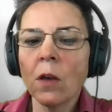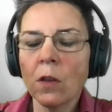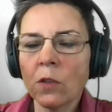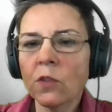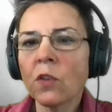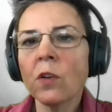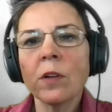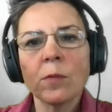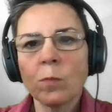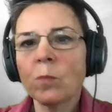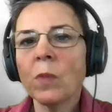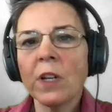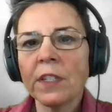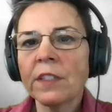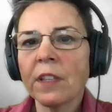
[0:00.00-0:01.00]
So
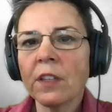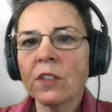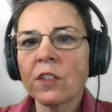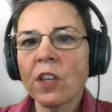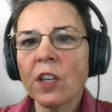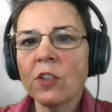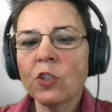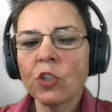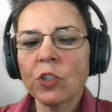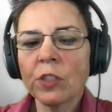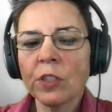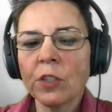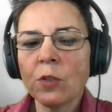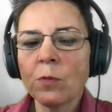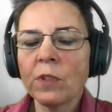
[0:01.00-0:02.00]

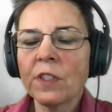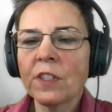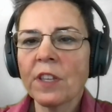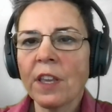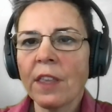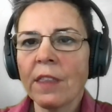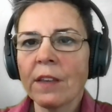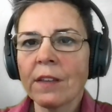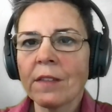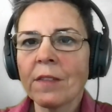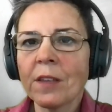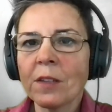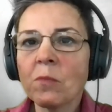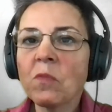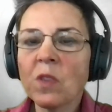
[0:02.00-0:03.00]
essentially, you would say
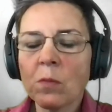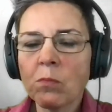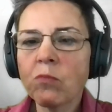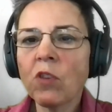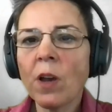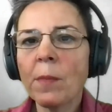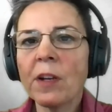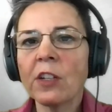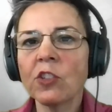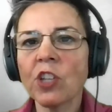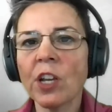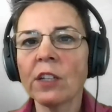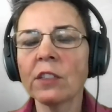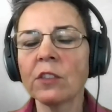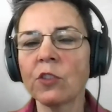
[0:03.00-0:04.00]
the primary
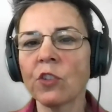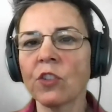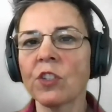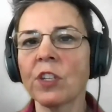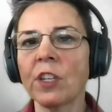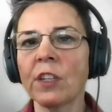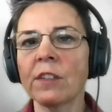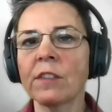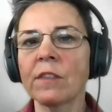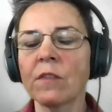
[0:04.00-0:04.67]
challenge is to get